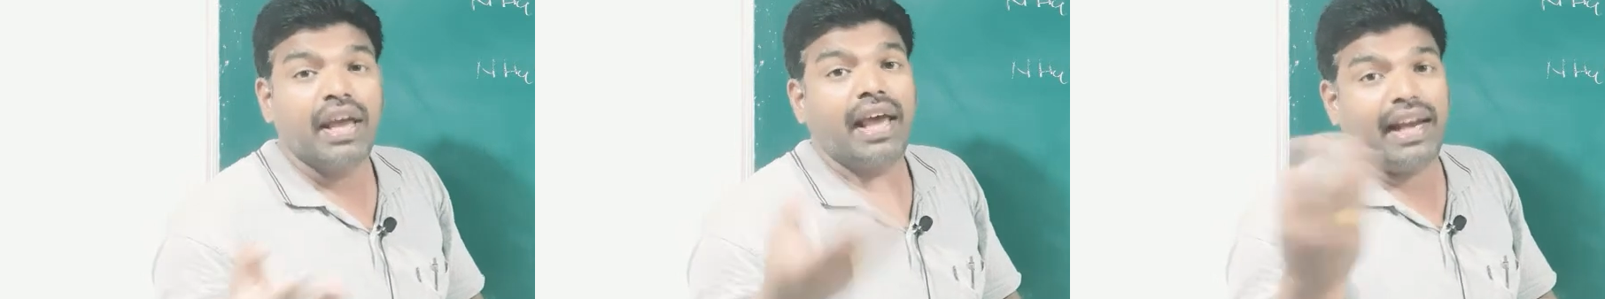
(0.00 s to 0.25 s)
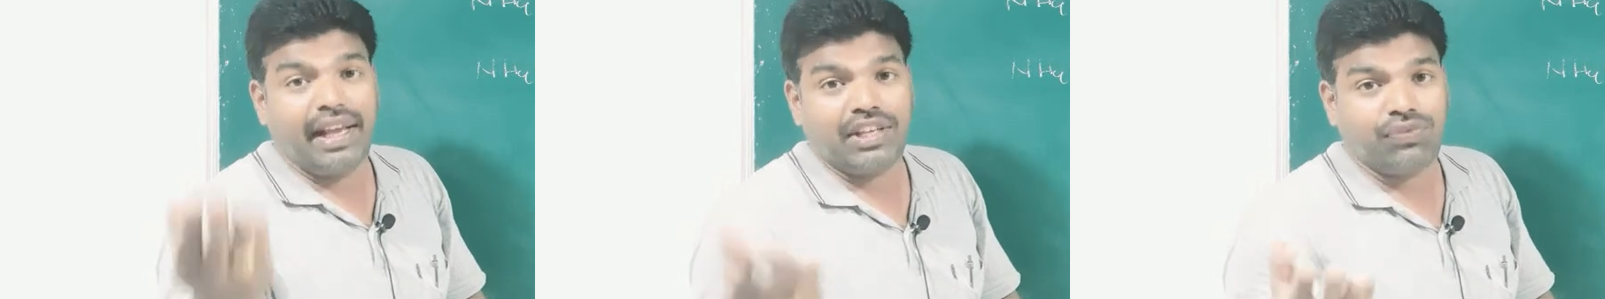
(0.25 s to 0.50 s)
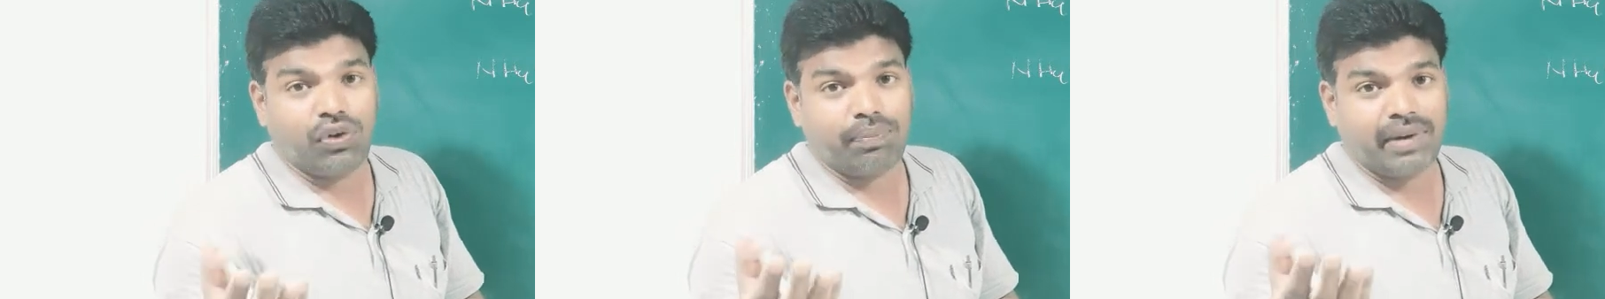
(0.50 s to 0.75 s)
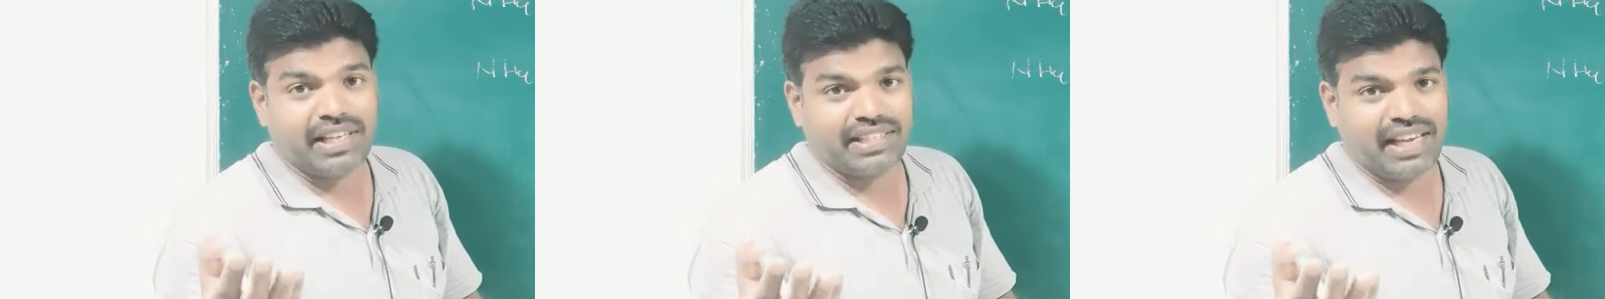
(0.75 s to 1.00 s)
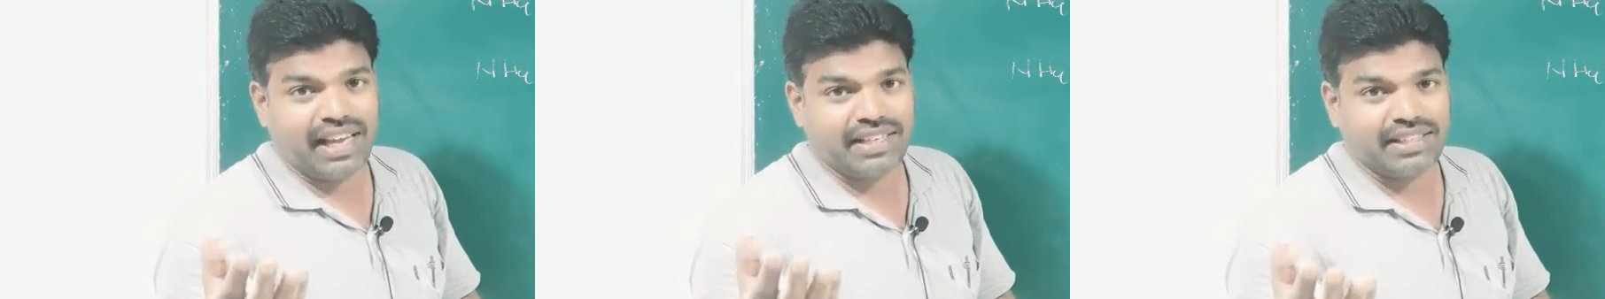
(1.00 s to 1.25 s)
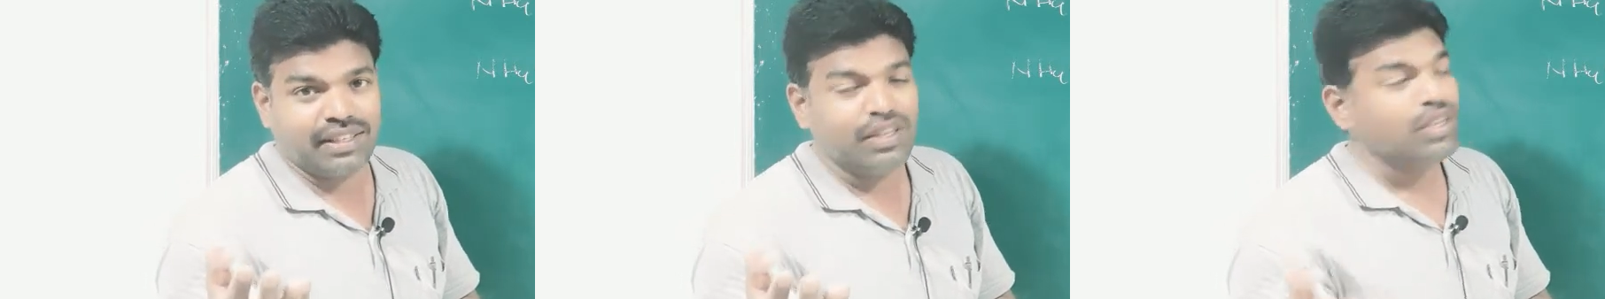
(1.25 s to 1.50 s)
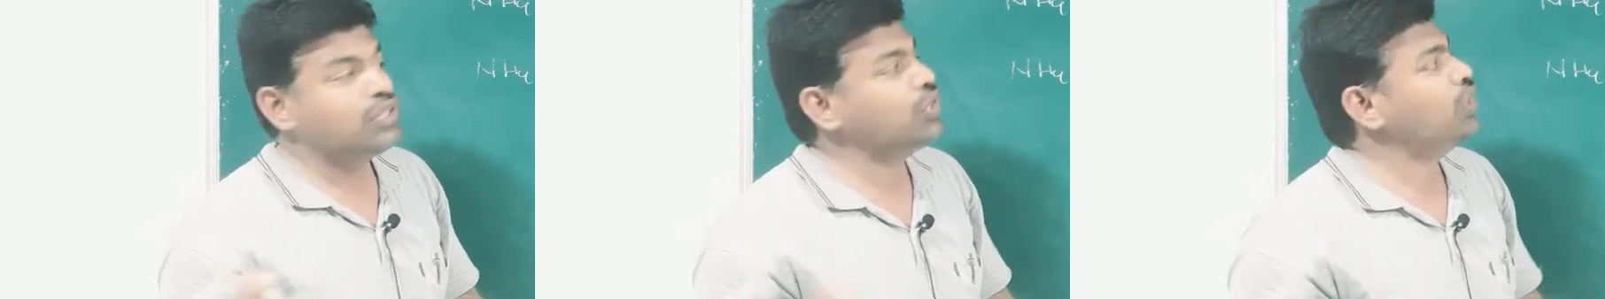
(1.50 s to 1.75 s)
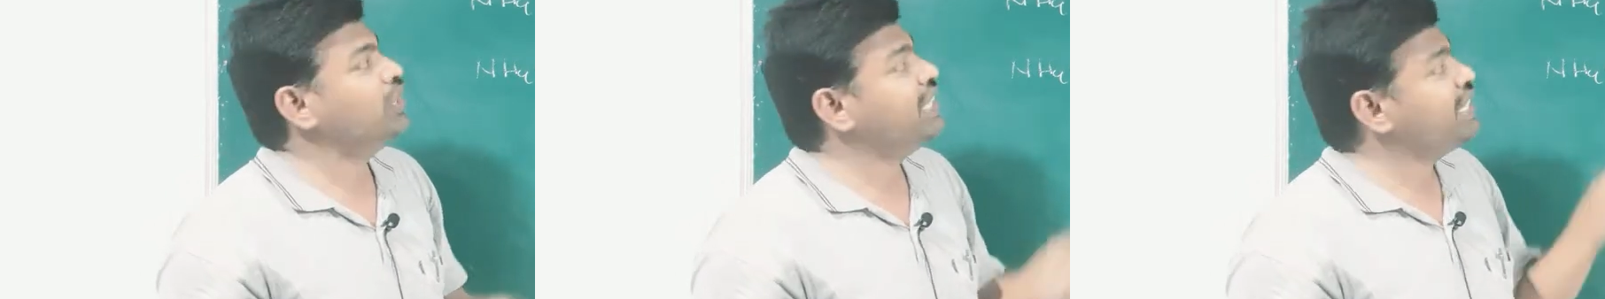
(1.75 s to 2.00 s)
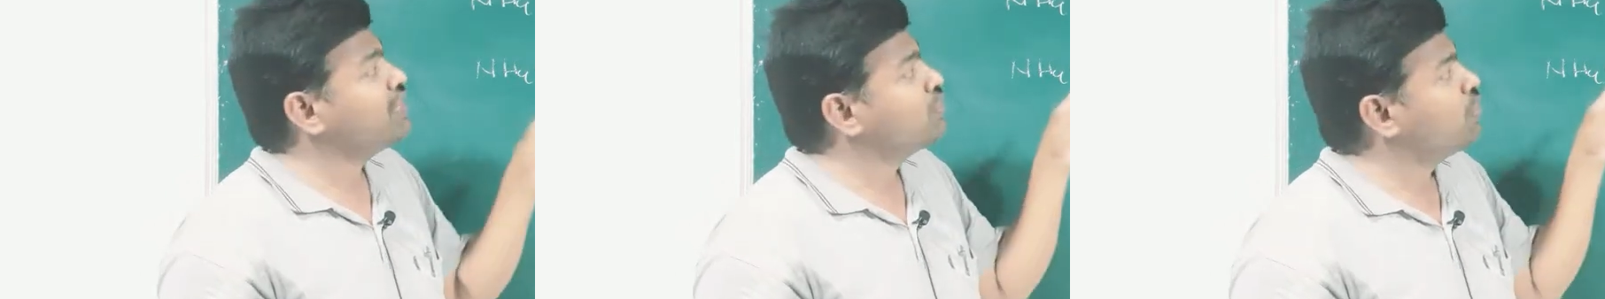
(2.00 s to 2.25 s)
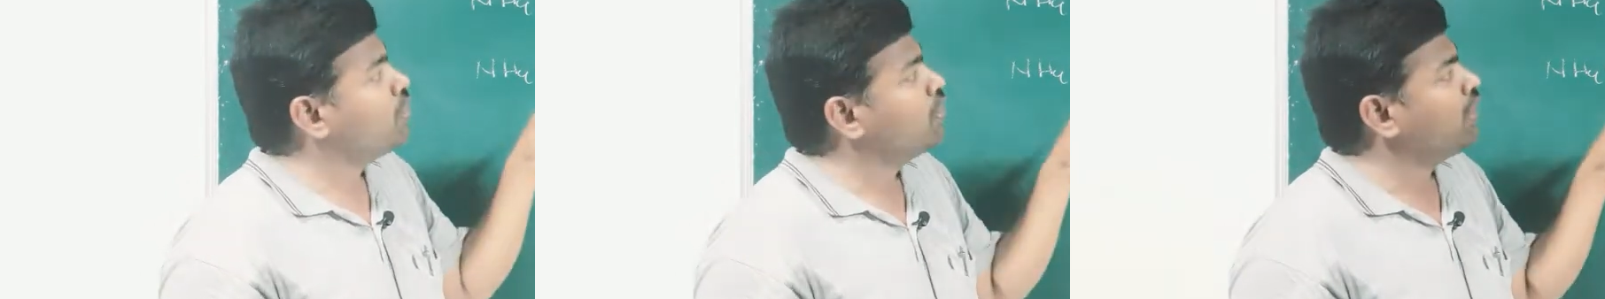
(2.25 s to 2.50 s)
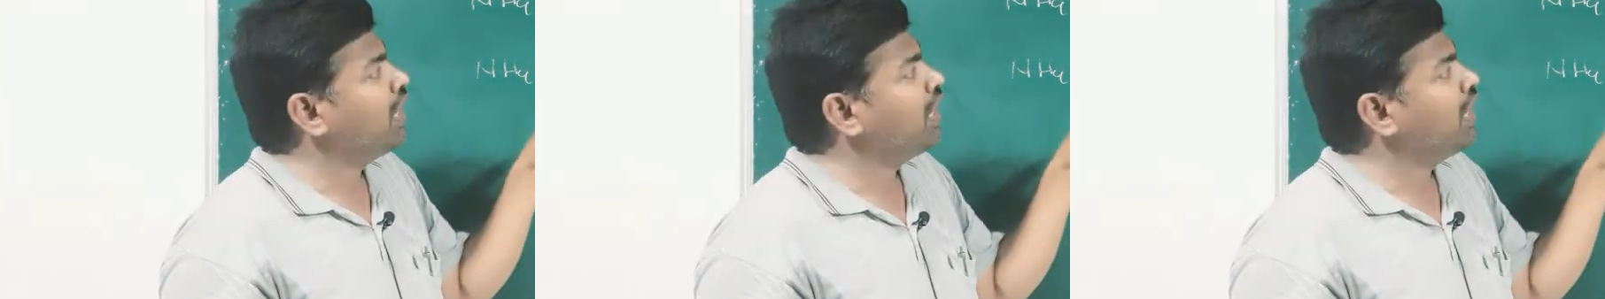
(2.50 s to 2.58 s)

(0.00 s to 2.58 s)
NH4 plus ions. So there is no